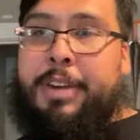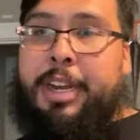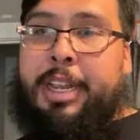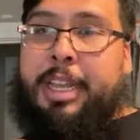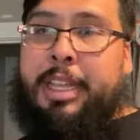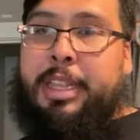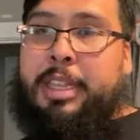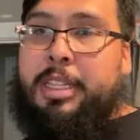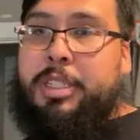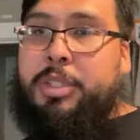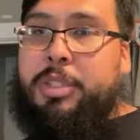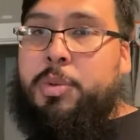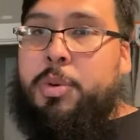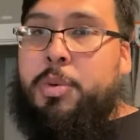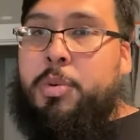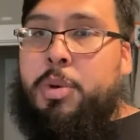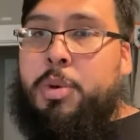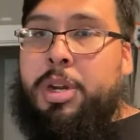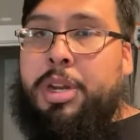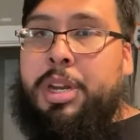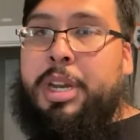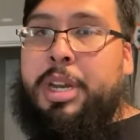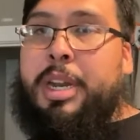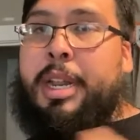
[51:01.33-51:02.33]
get this one
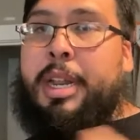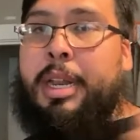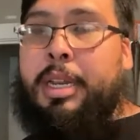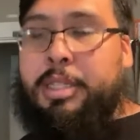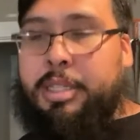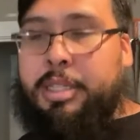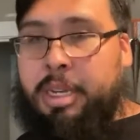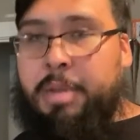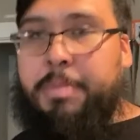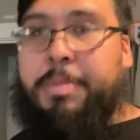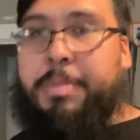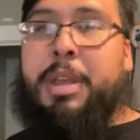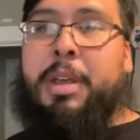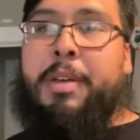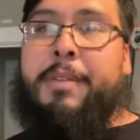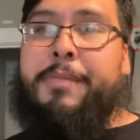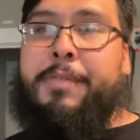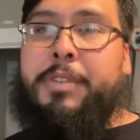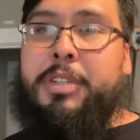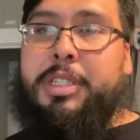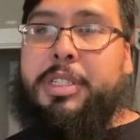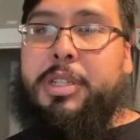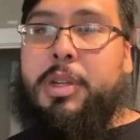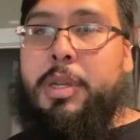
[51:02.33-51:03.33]
running, and it's going to be up
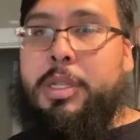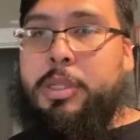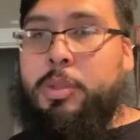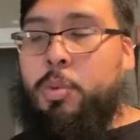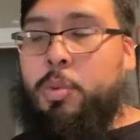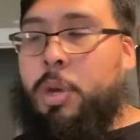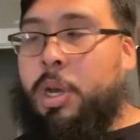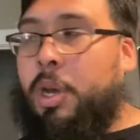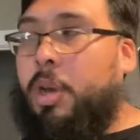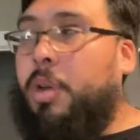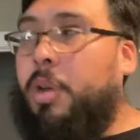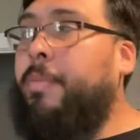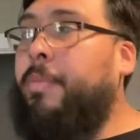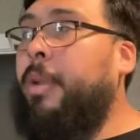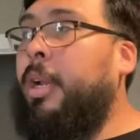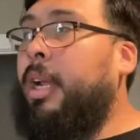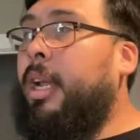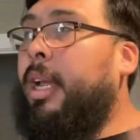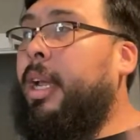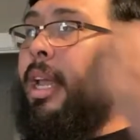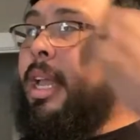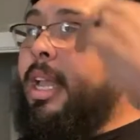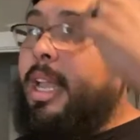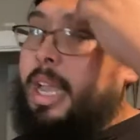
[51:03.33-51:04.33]
for sale as well.
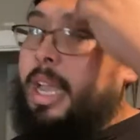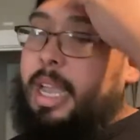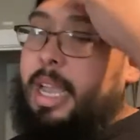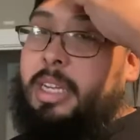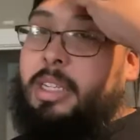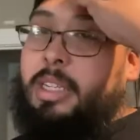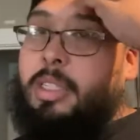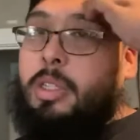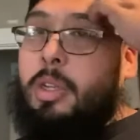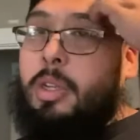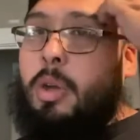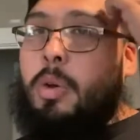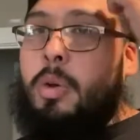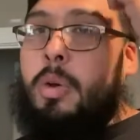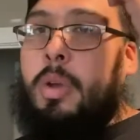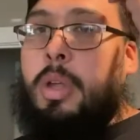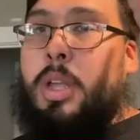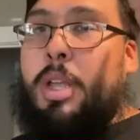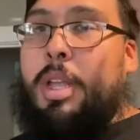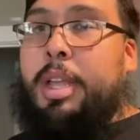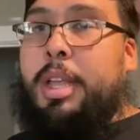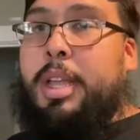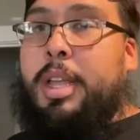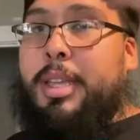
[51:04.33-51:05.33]
And so,
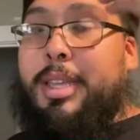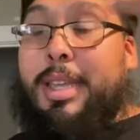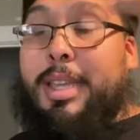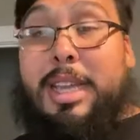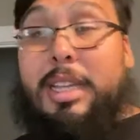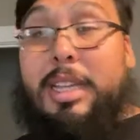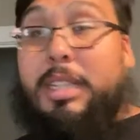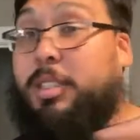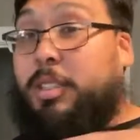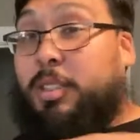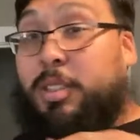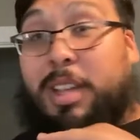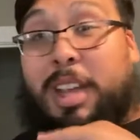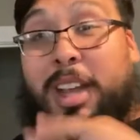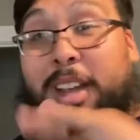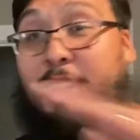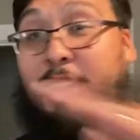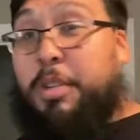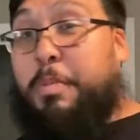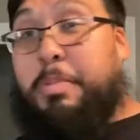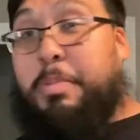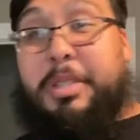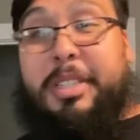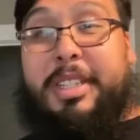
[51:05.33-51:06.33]
yes,
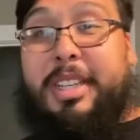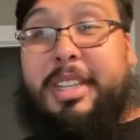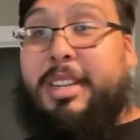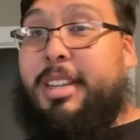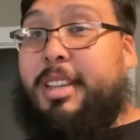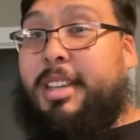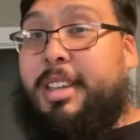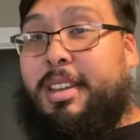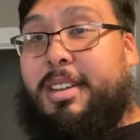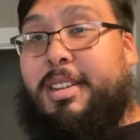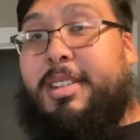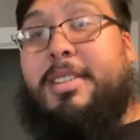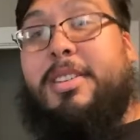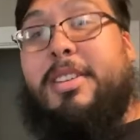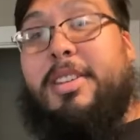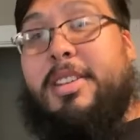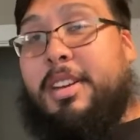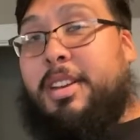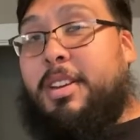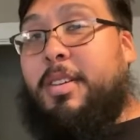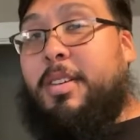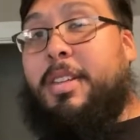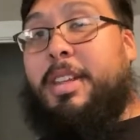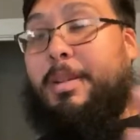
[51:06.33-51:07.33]
100% Akira, you
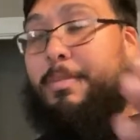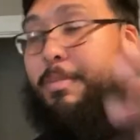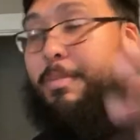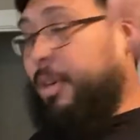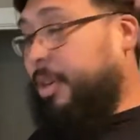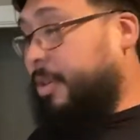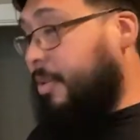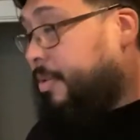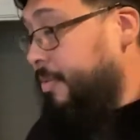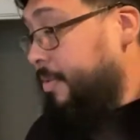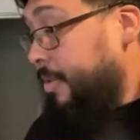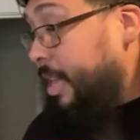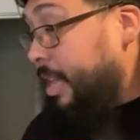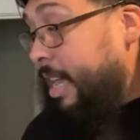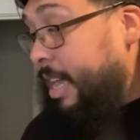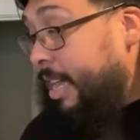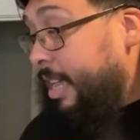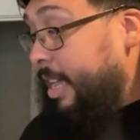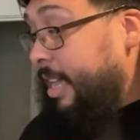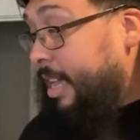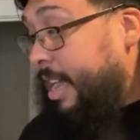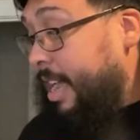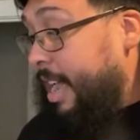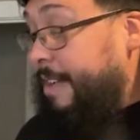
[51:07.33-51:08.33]
can do that, bro.
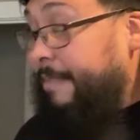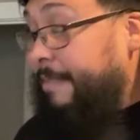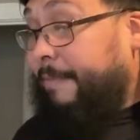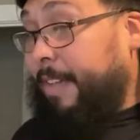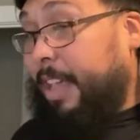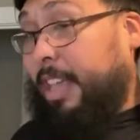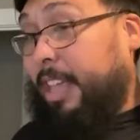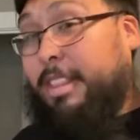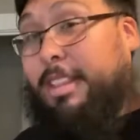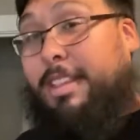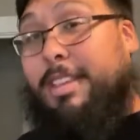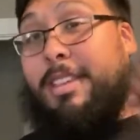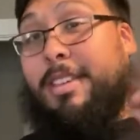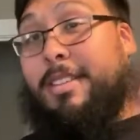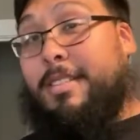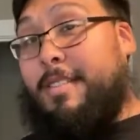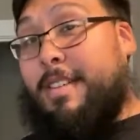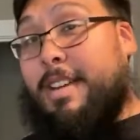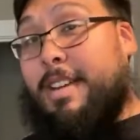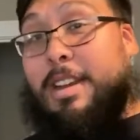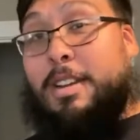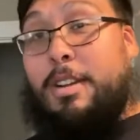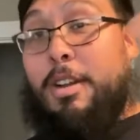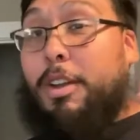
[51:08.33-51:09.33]
I have faith in you,
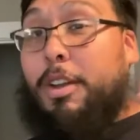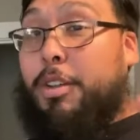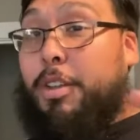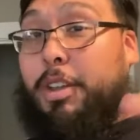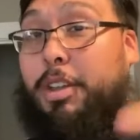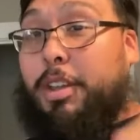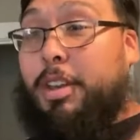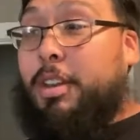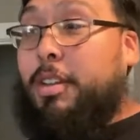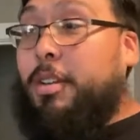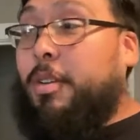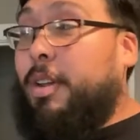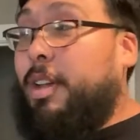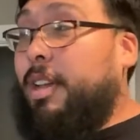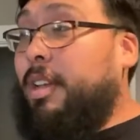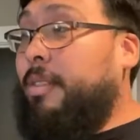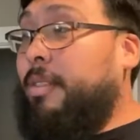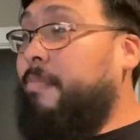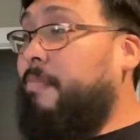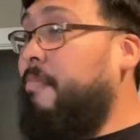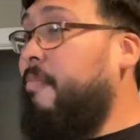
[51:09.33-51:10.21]
and I know you can do it.